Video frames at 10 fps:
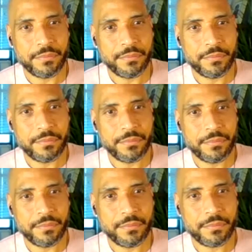
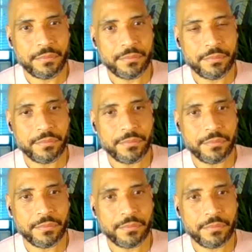
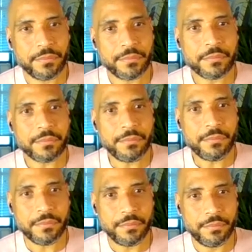
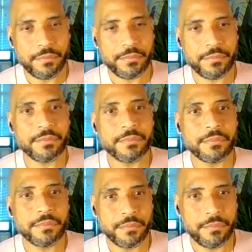
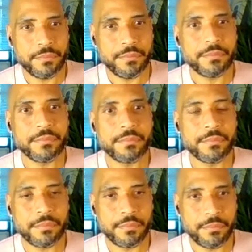
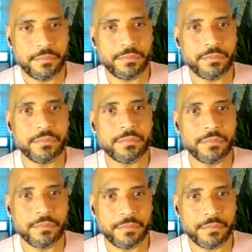
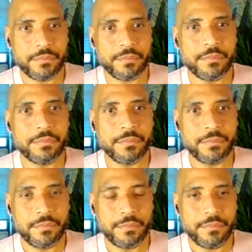
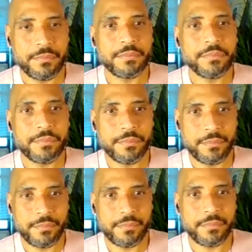
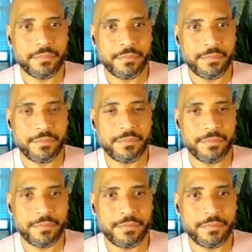No words are spoken by the person on screen.